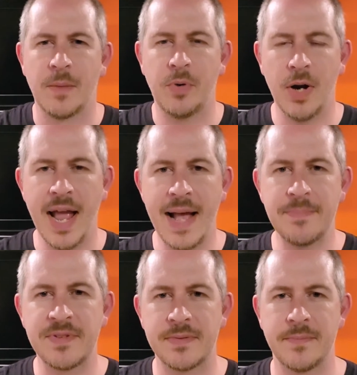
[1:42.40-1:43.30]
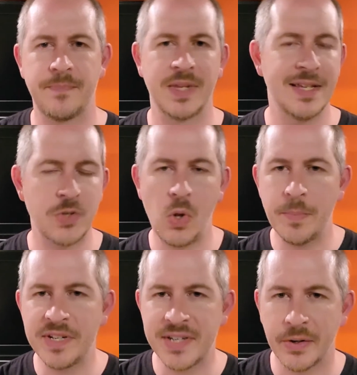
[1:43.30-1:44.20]
Perhaps it's old
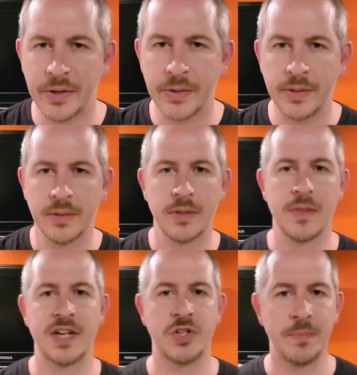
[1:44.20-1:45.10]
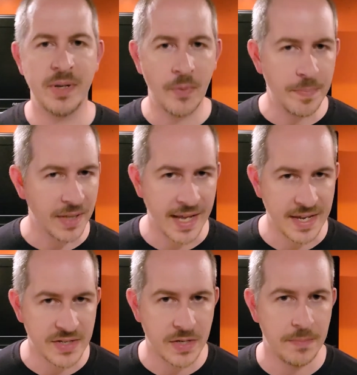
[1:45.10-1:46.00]
material that should be
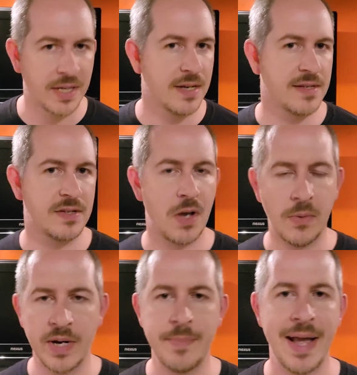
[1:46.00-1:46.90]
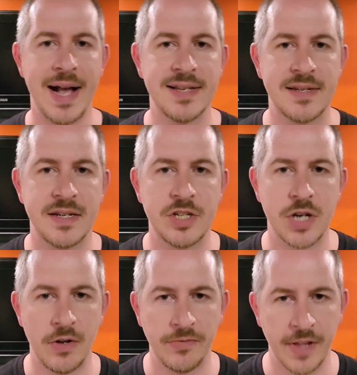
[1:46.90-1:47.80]
replaced because it's already past its
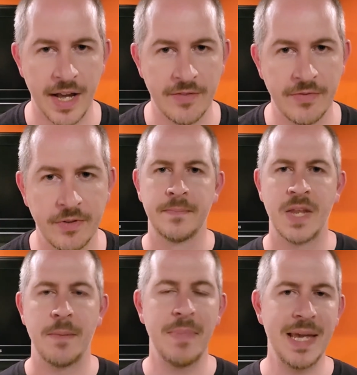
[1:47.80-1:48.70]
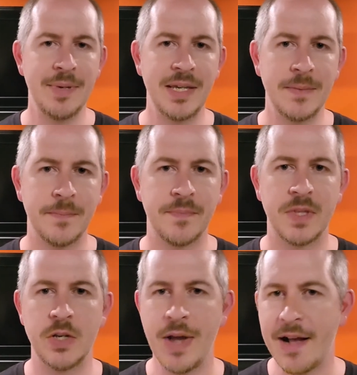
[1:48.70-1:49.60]
shelf life. Maybe
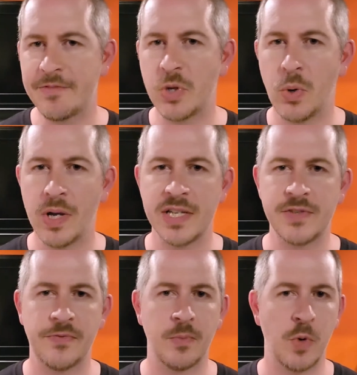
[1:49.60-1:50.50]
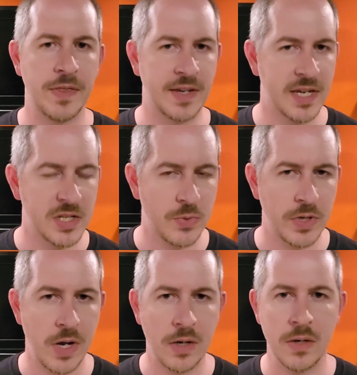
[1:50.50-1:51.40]
you have toys from when the kids were
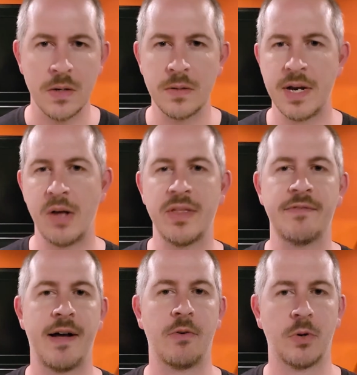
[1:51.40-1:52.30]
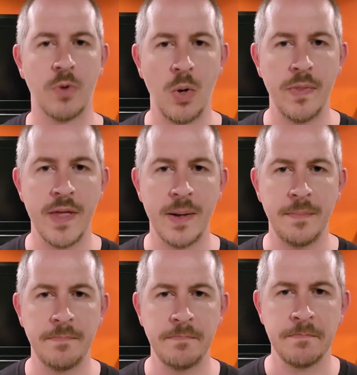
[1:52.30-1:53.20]
younger, now they've outgrown
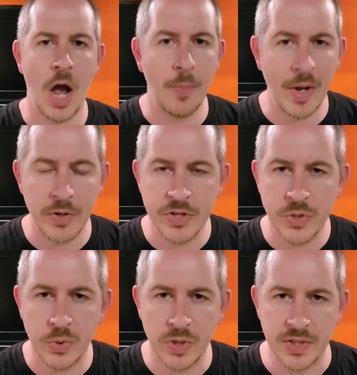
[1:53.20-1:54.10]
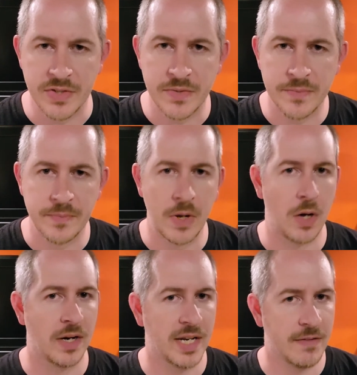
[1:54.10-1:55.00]
them. How about your tools?
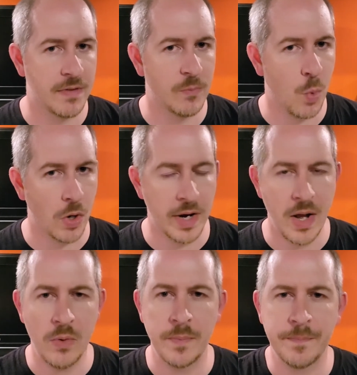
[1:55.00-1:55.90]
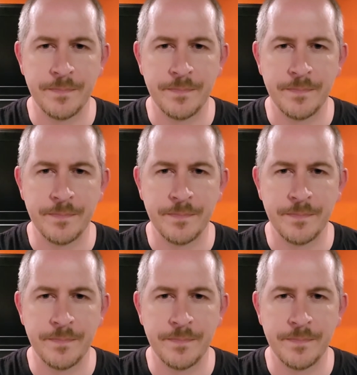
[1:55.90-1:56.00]
Are any of them worn out?